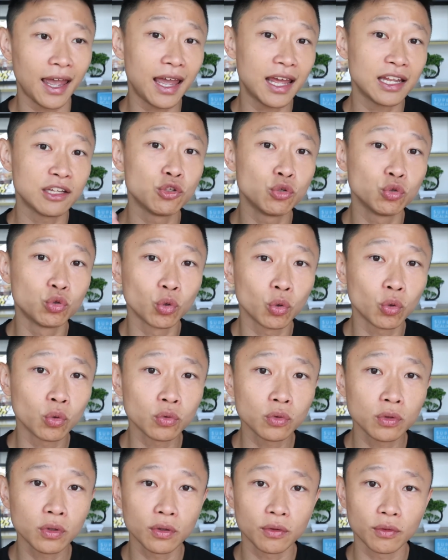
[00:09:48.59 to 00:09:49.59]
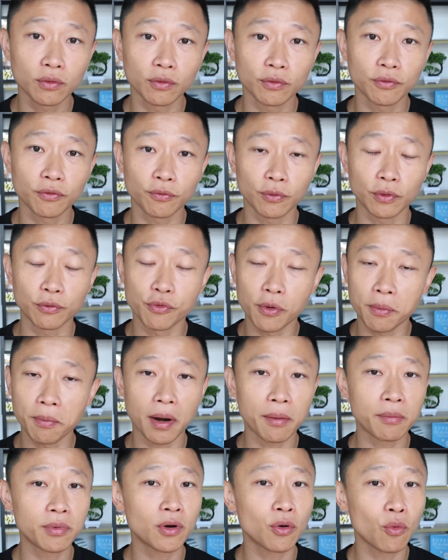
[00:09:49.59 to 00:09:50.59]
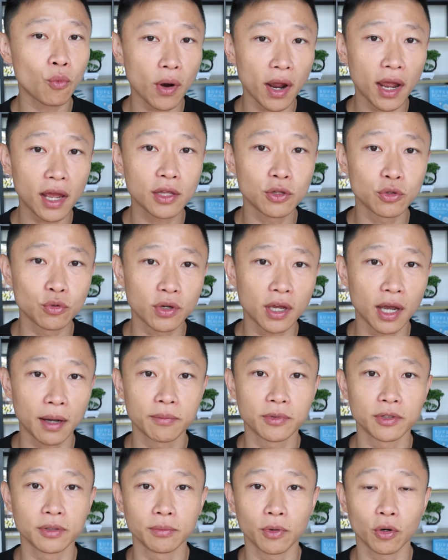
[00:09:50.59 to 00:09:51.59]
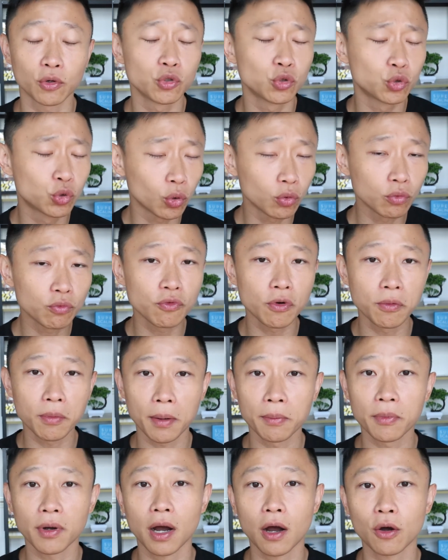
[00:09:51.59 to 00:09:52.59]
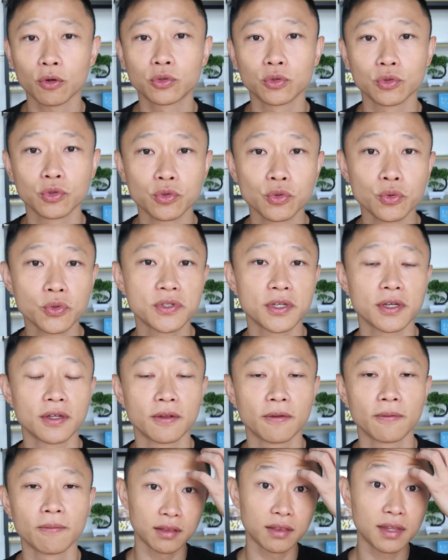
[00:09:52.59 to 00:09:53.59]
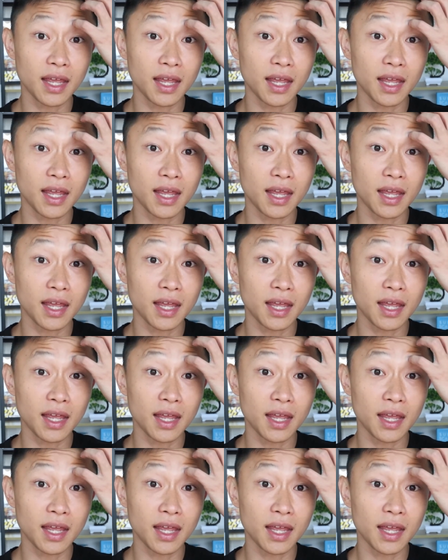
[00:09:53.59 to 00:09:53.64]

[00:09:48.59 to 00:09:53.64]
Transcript: and you don't remember where you kept them, or you don't remember how to use it.